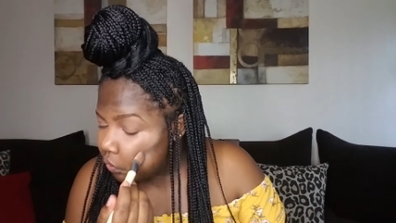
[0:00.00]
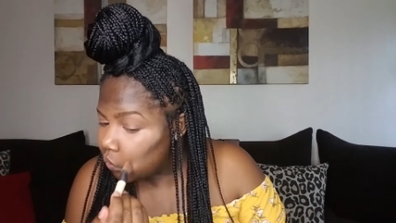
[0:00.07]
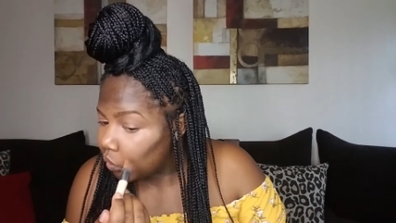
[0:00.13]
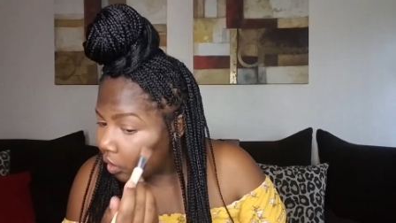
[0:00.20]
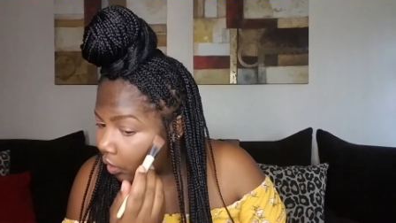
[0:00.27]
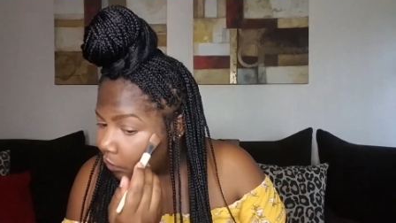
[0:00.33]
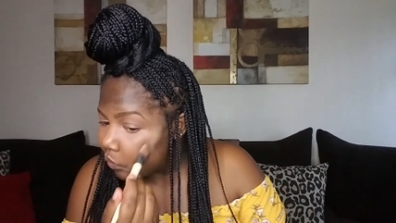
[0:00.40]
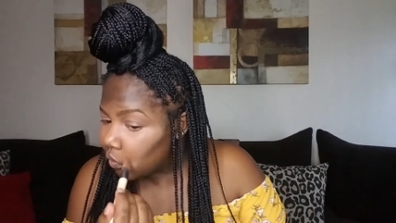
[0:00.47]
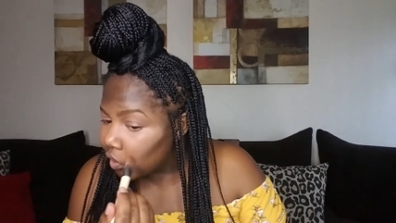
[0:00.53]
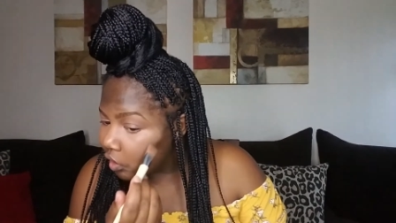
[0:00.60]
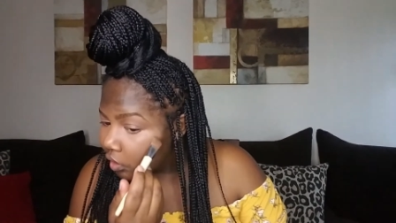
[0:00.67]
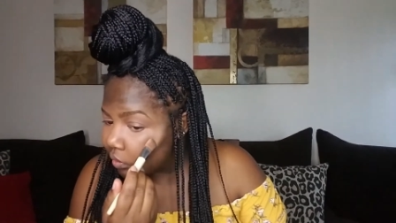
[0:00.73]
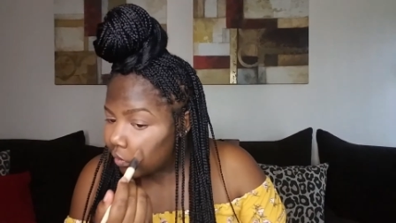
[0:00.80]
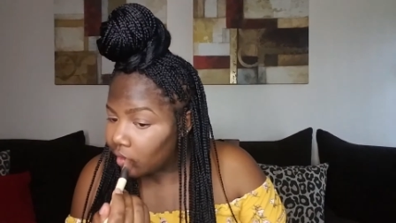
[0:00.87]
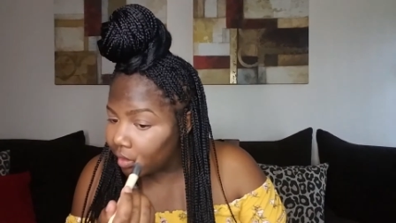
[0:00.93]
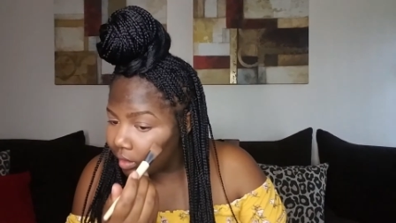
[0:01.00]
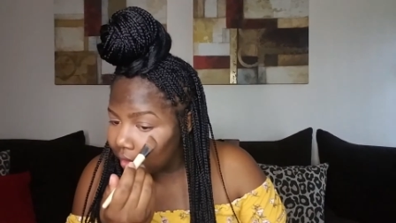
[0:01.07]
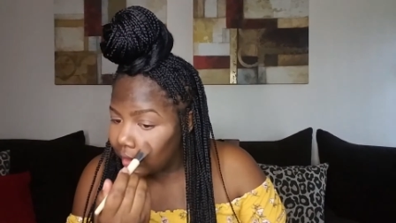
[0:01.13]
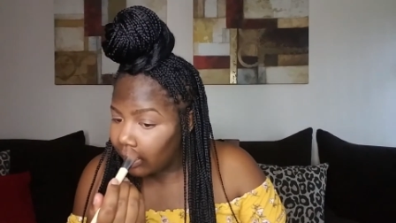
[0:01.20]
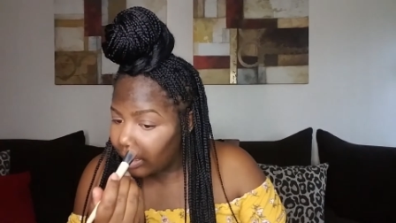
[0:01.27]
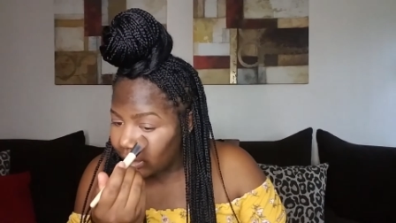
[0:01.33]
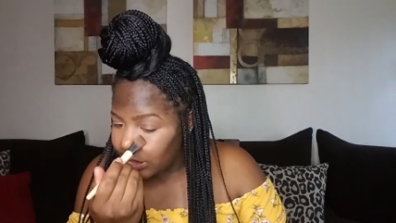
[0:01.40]
But I really
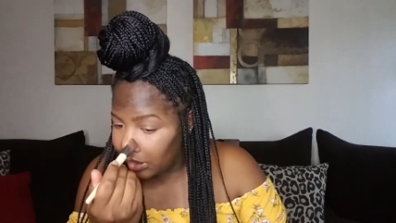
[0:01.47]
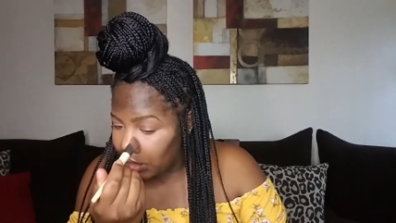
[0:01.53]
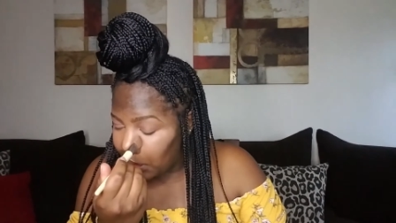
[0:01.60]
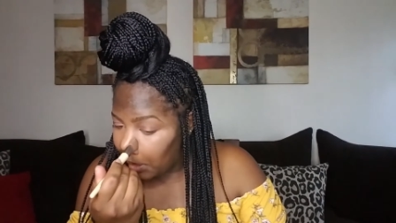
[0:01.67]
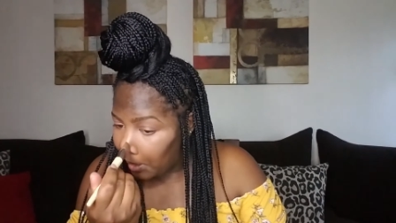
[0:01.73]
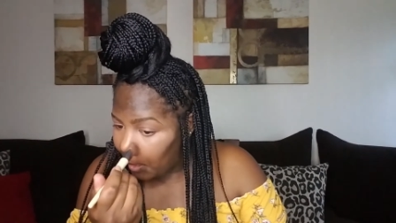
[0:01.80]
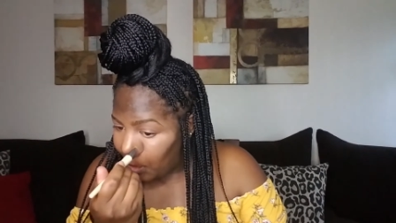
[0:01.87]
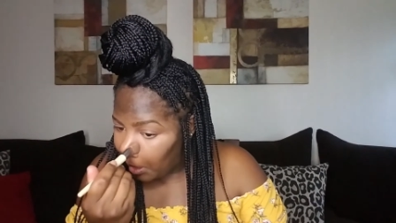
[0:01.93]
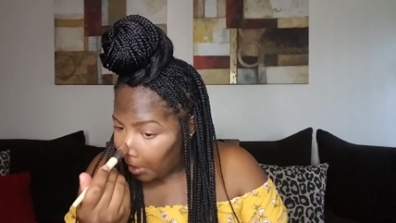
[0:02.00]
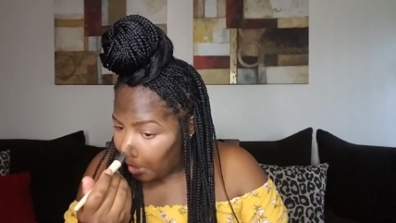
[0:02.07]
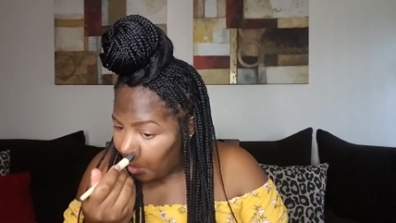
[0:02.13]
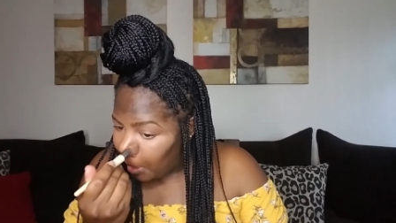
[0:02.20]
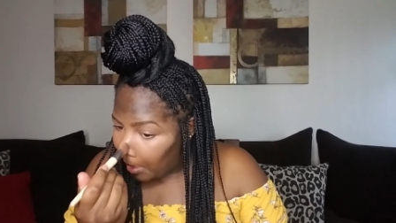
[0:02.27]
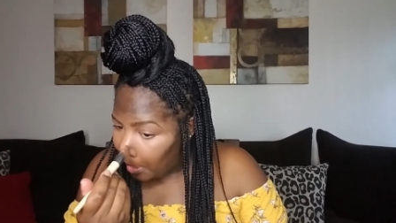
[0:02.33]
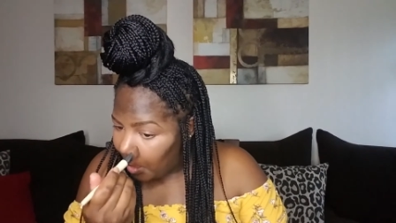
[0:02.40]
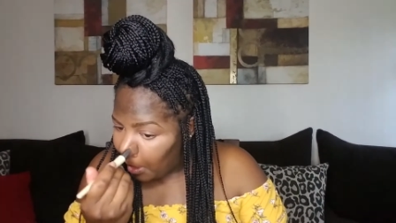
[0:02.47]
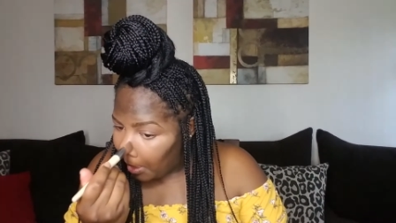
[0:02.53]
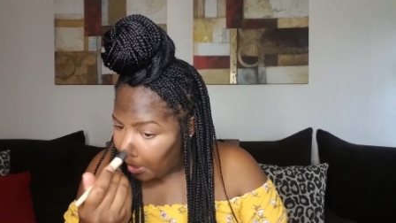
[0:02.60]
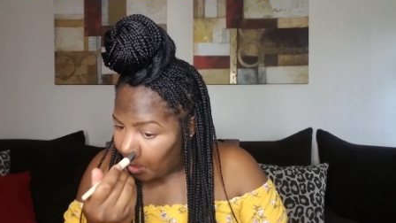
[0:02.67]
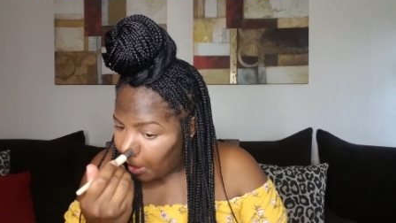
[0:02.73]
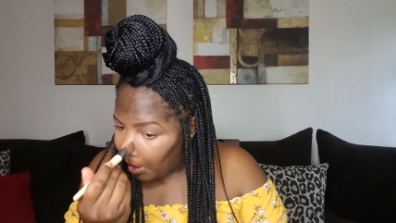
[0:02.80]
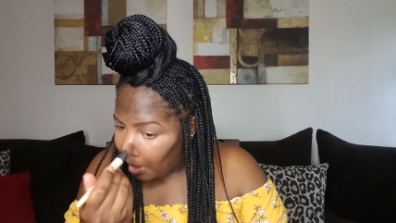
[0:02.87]
liked,
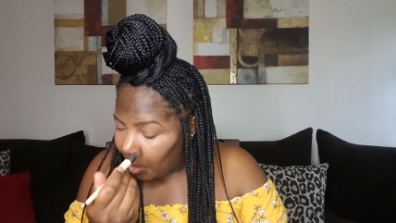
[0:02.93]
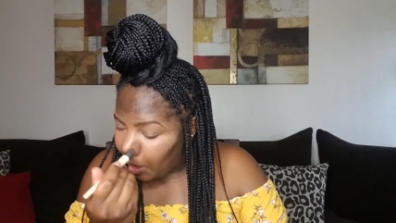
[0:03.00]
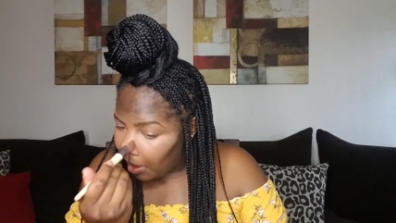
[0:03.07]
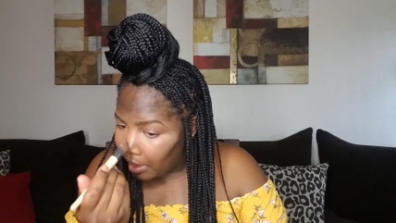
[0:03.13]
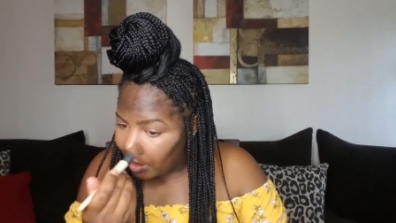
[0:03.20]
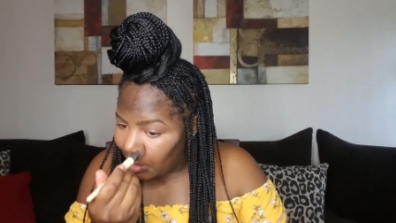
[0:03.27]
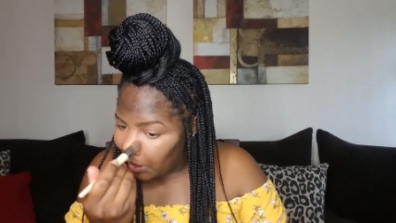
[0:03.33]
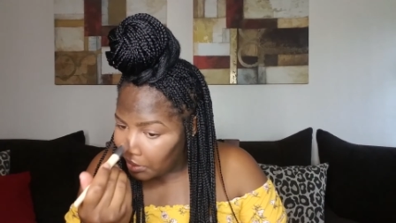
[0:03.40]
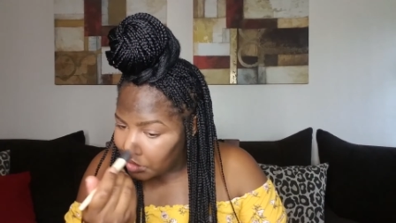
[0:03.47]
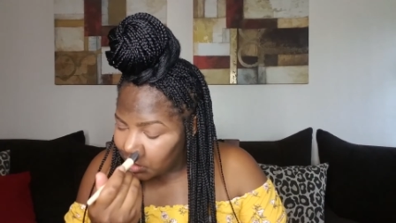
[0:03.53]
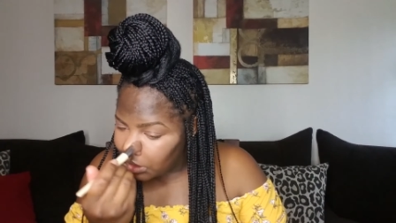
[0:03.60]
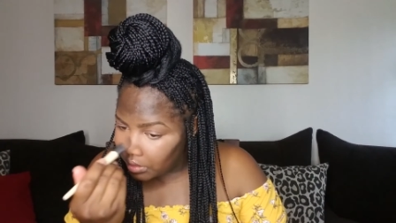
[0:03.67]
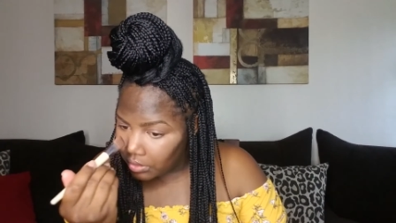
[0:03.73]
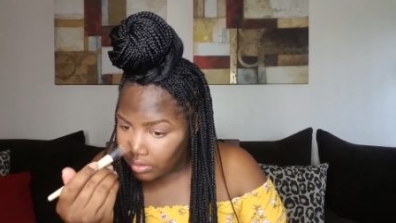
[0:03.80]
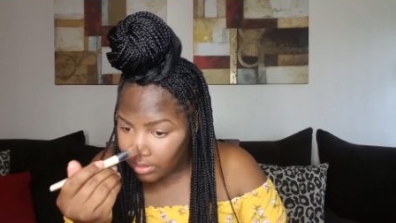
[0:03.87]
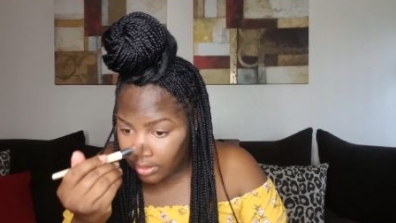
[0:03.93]
I like how she